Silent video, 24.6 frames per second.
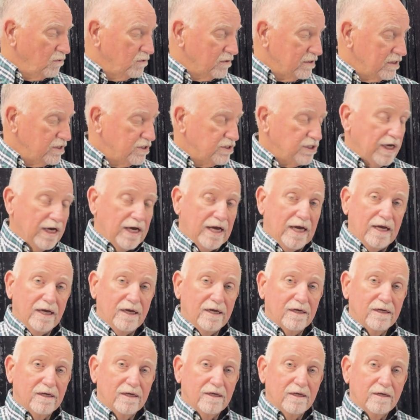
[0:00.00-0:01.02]
with a J,
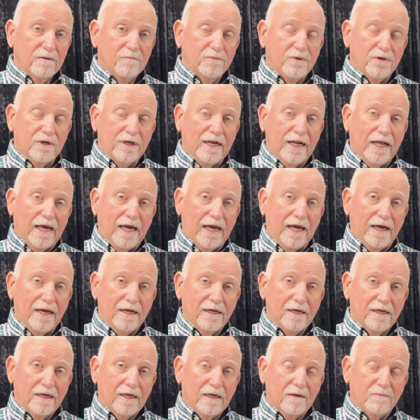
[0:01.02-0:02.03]
put an A
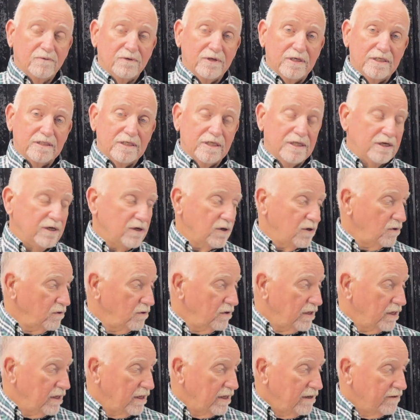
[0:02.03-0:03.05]
in place of the O.
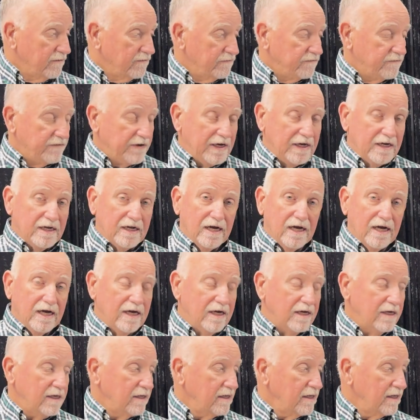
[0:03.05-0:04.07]
Finja,
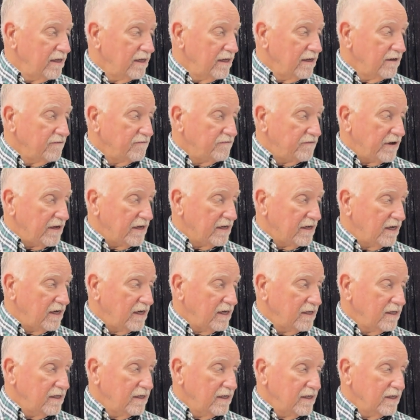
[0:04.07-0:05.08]

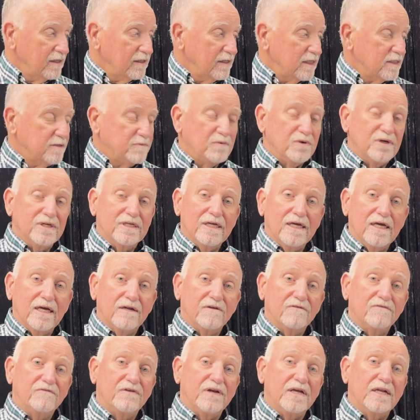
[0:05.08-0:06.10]
finja, let's
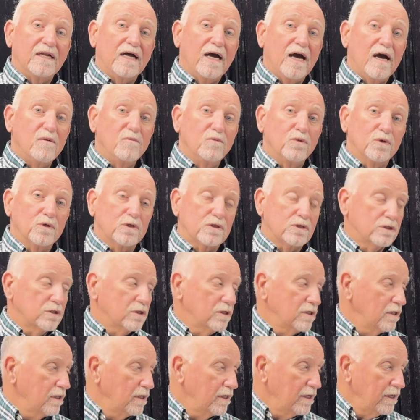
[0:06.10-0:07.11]
pretend, finjamos.
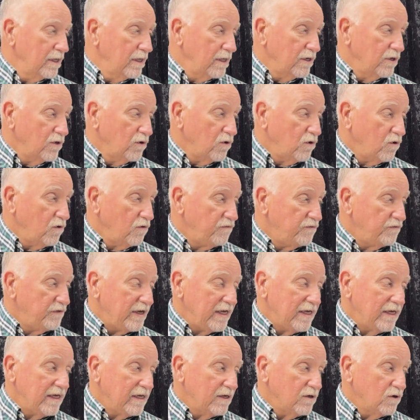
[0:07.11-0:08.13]
No
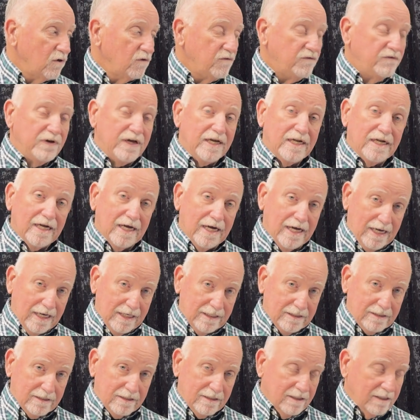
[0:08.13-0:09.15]

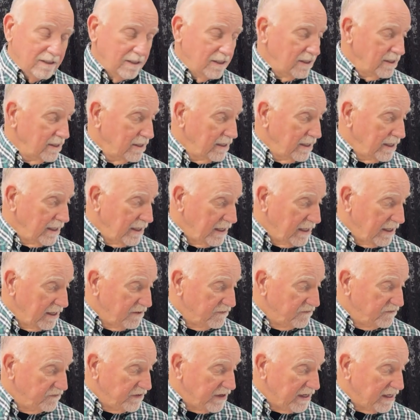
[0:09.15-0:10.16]
finjas, and
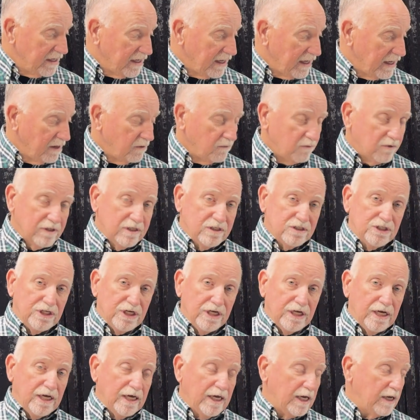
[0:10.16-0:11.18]
finge with a
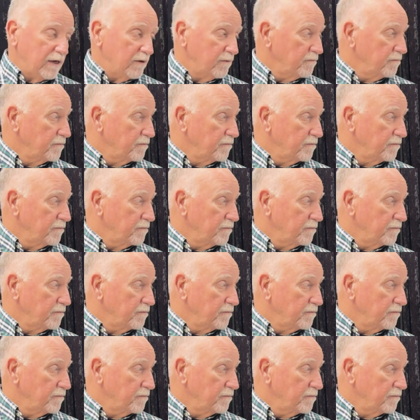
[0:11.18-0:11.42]
G-E.